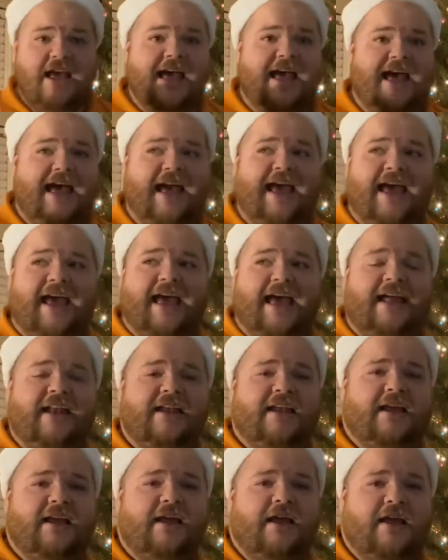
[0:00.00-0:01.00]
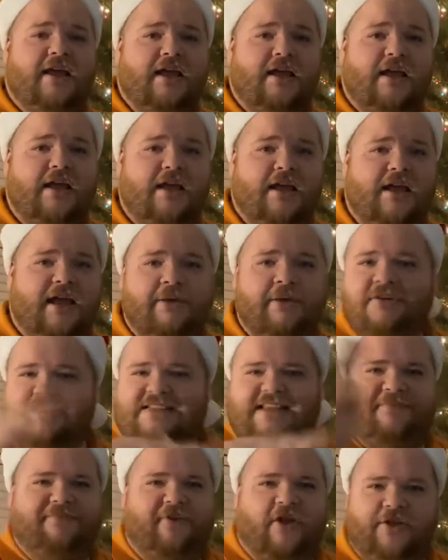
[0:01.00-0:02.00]
and it would just
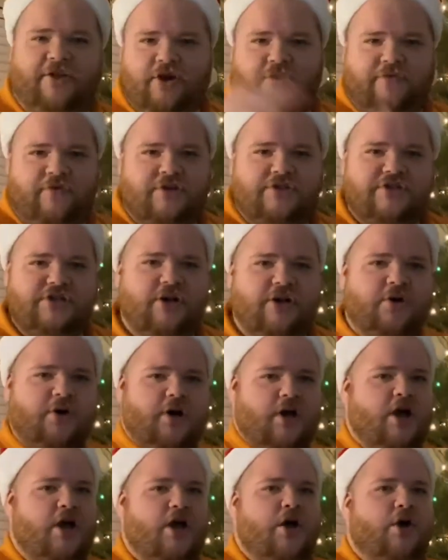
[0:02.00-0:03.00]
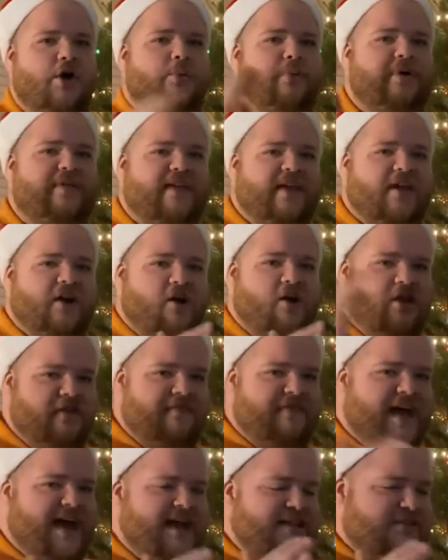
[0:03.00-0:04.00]
kept falling over. So we did all of
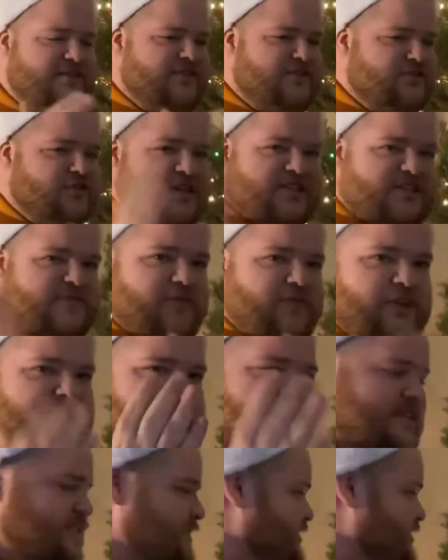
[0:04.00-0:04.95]
that stressfulness